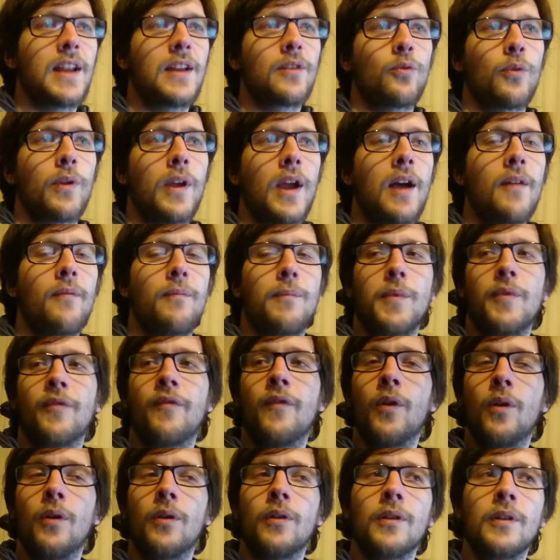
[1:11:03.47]
that we have
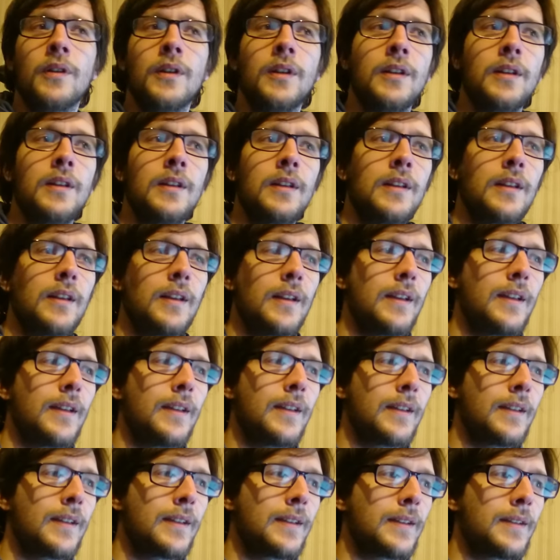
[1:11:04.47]
before
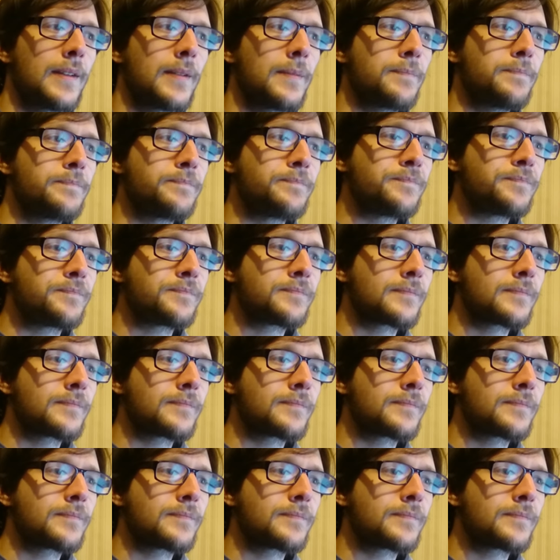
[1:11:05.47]
um,